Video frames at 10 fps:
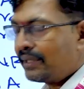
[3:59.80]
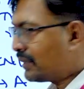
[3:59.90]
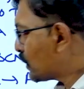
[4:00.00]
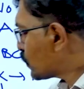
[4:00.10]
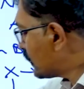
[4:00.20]

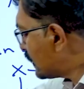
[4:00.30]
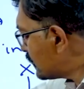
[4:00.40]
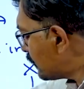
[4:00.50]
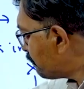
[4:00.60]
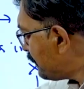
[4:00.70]
That's why that
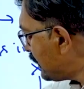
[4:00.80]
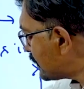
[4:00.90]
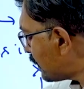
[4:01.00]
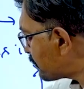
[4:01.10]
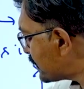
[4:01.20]
is a B
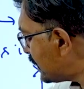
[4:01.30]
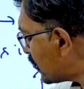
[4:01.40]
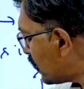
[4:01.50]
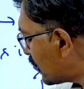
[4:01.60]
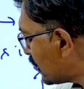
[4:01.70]
subset
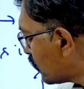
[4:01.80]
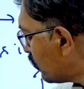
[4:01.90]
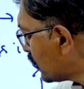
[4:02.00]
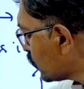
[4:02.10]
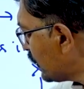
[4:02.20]
are
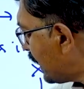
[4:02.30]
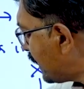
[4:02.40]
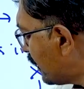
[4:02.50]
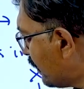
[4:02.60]
equal to A.